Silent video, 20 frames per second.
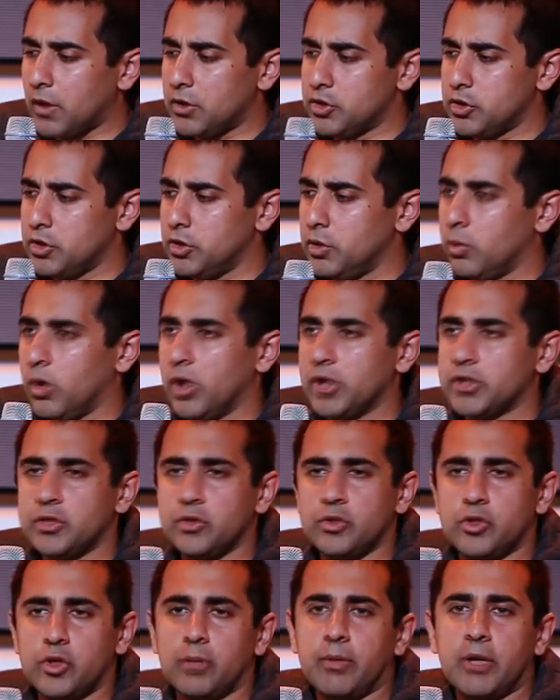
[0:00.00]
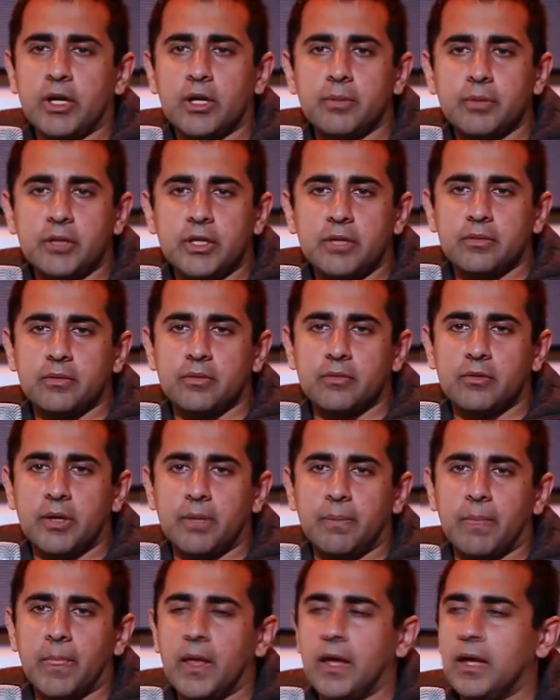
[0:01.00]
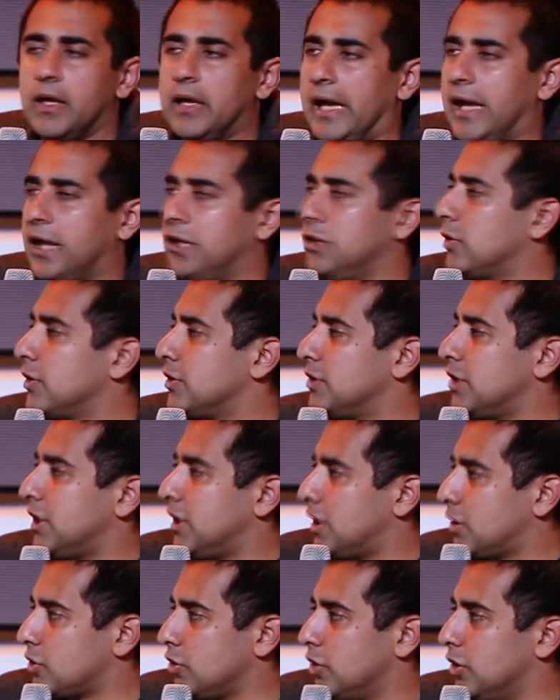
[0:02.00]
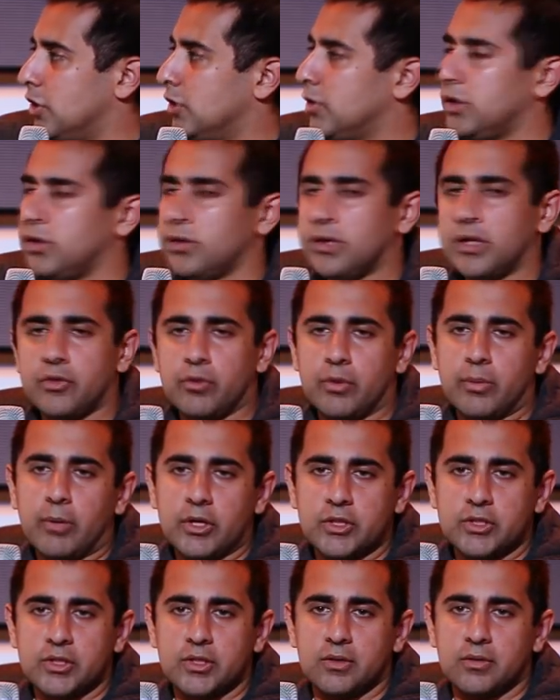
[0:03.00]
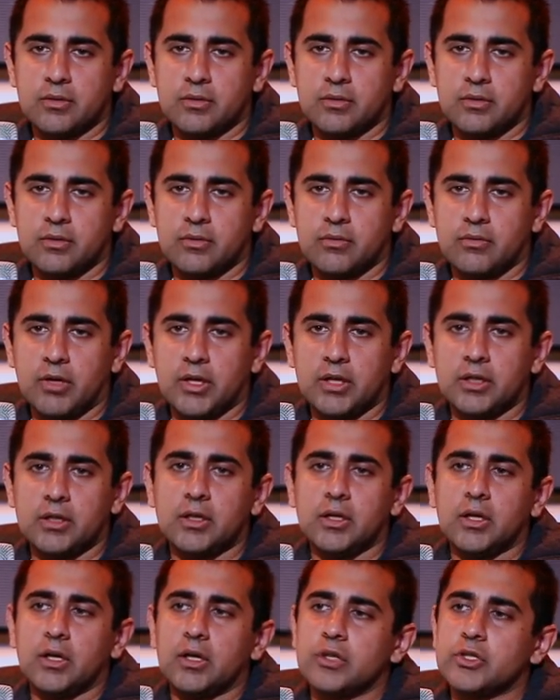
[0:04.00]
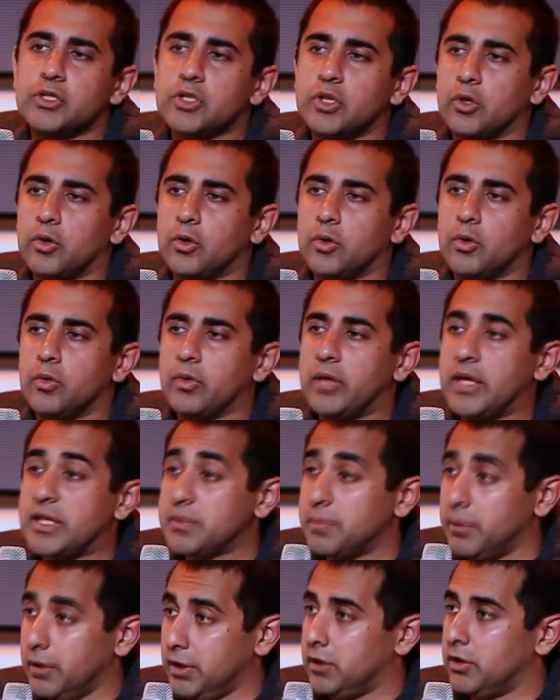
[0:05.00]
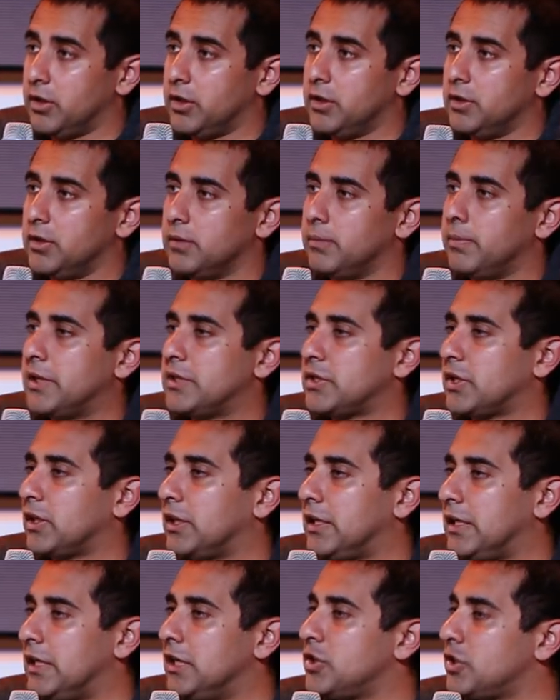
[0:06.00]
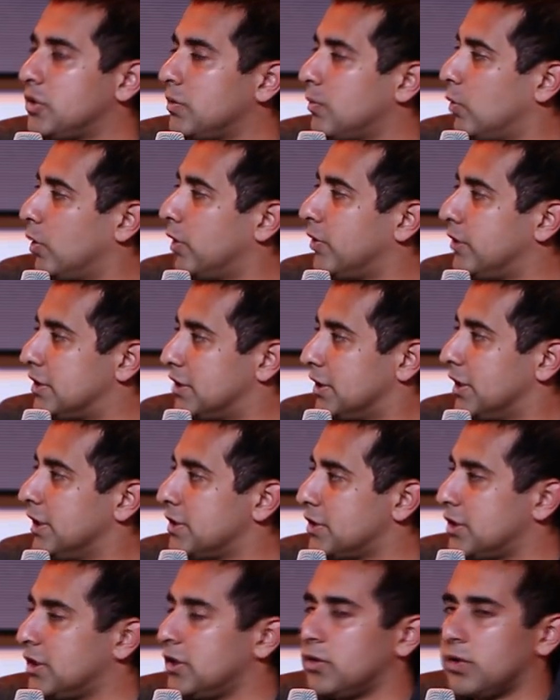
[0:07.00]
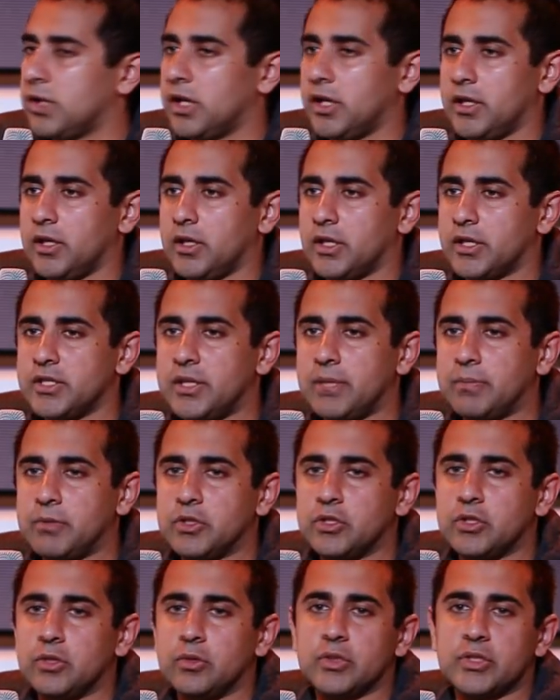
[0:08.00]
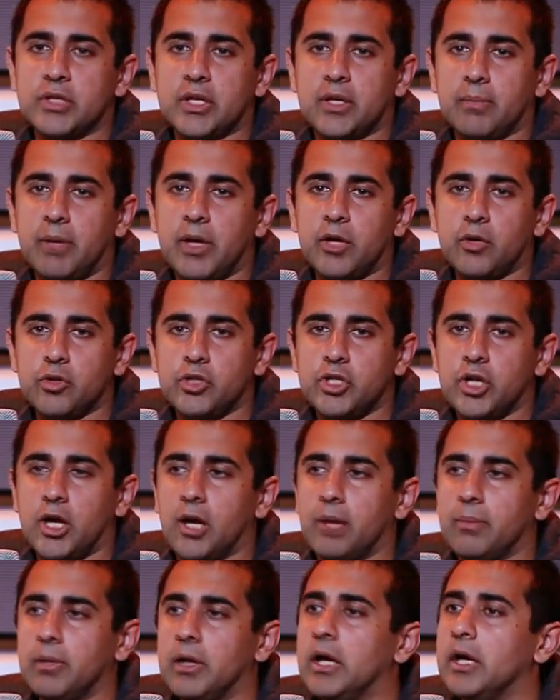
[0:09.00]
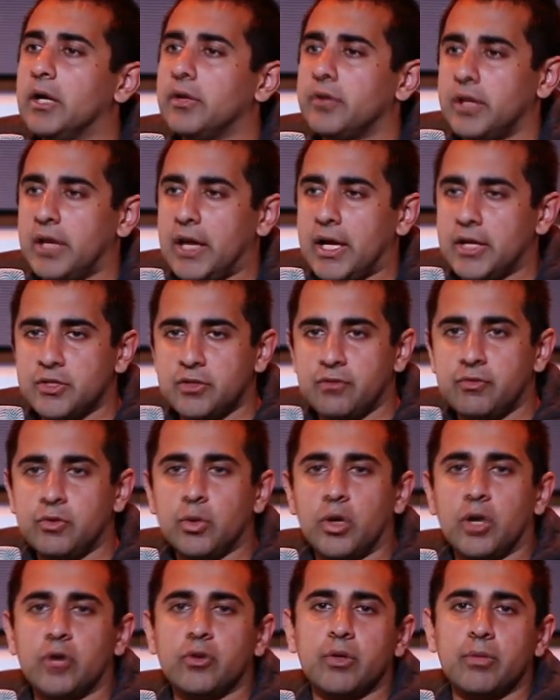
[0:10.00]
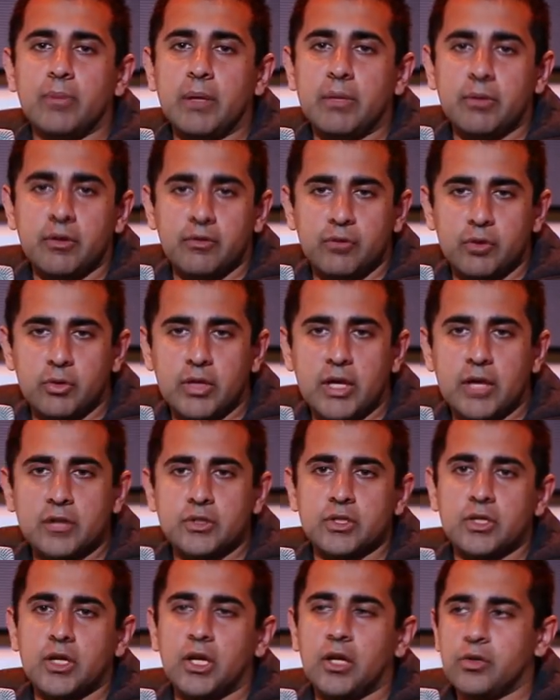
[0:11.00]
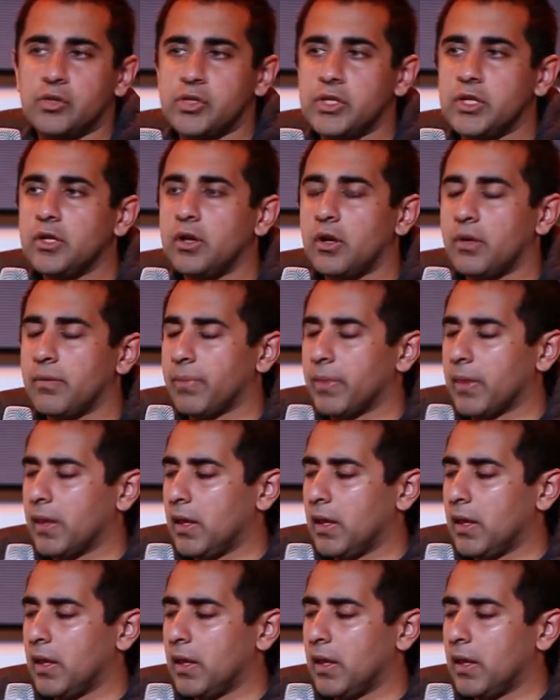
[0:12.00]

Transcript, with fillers: do you want to join my company, right? And you can say yes or no, and you get $3, right? So that's pretty good. Basically, each one of these lists that you get accepted to is like a micro job that adds a few hundred, maybe a few $1,000 a year.